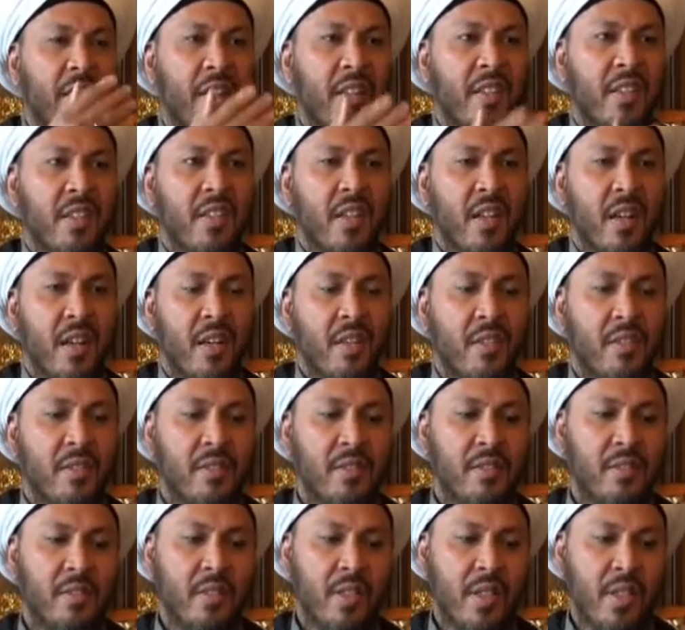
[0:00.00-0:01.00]
Genghis
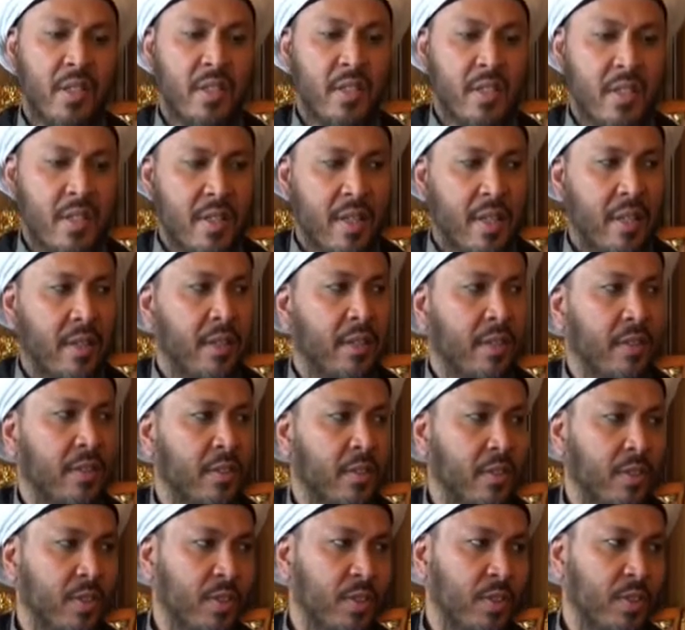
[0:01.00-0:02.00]
Khan, his
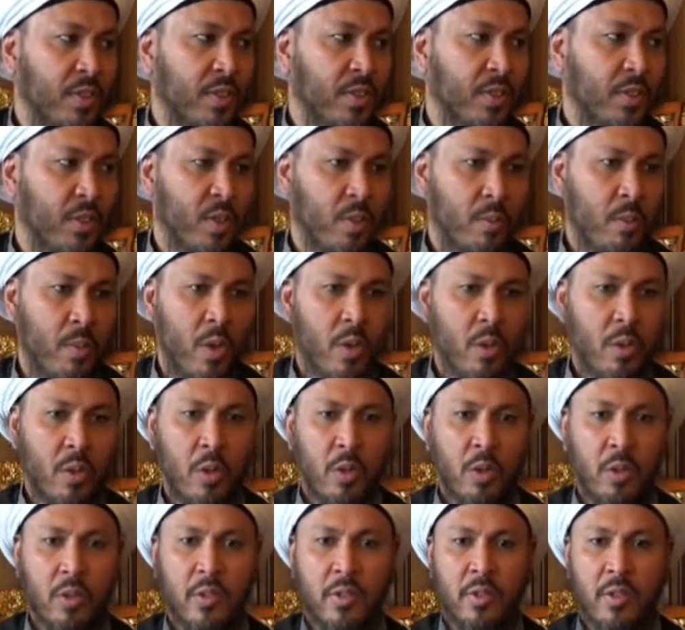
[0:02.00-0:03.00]
descendants, the
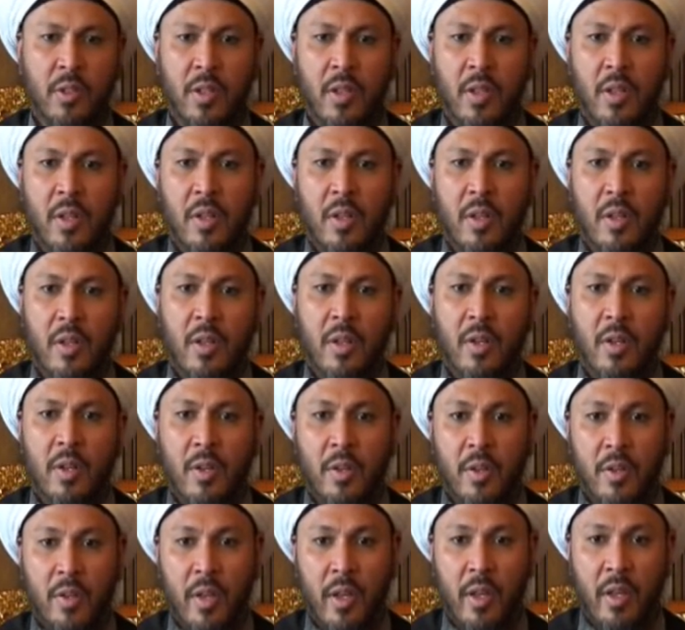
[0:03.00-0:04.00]
Mongols,
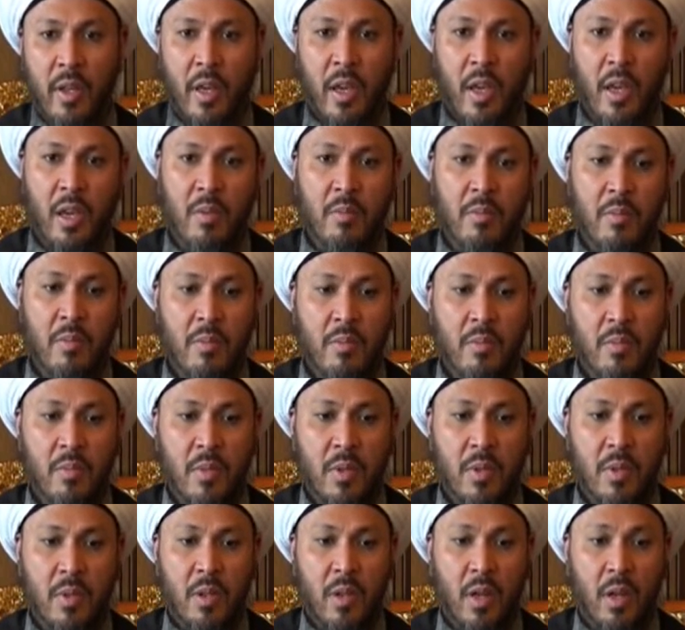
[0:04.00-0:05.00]
they came
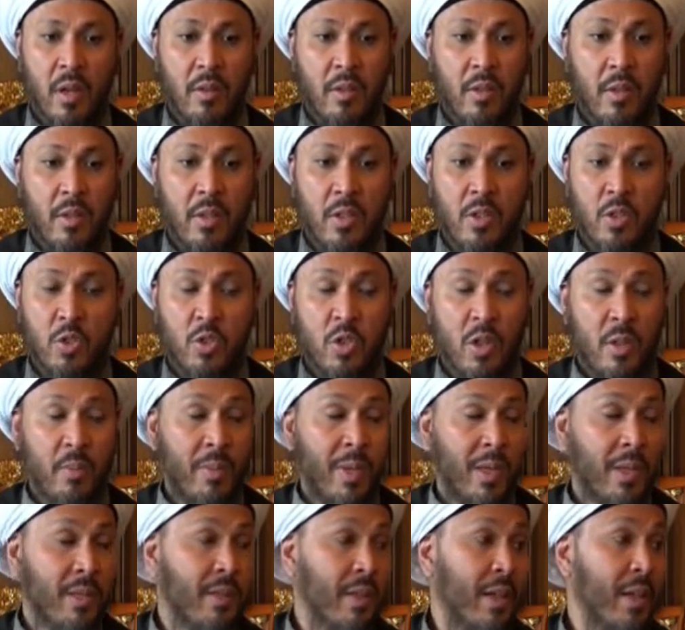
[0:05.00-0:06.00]
and they
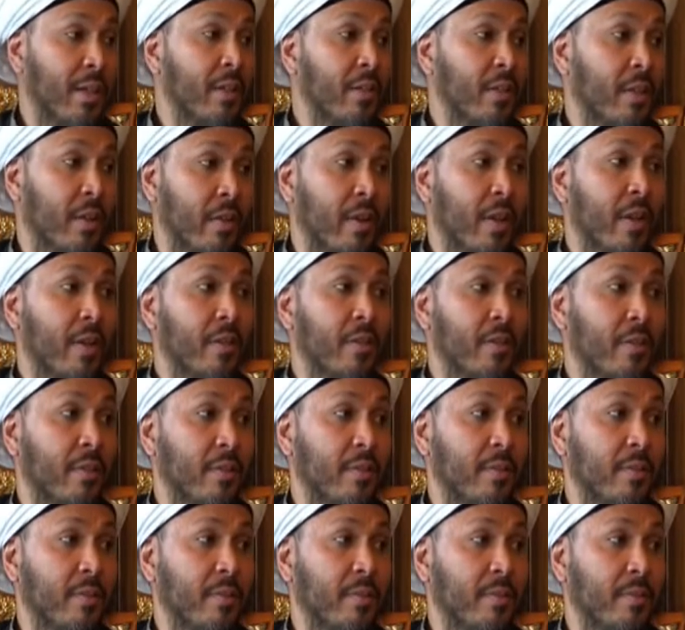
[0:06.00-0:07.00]
destroyed Baghdad,
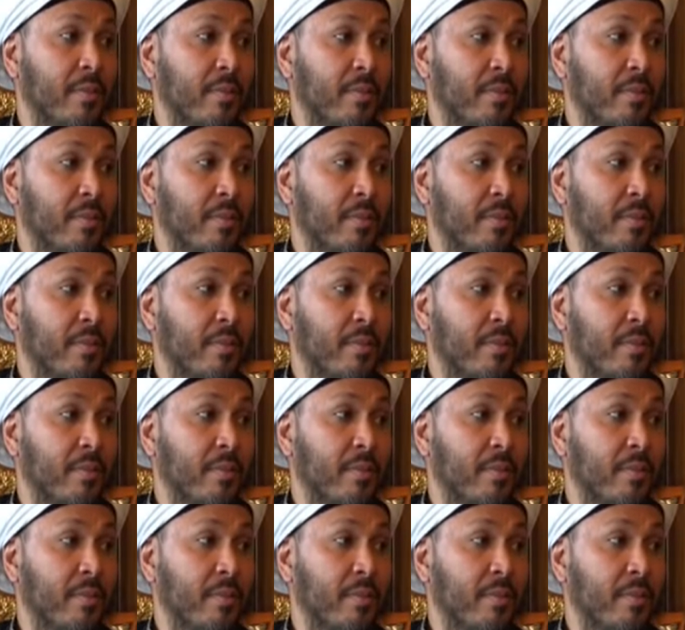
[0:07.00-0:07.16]
correct?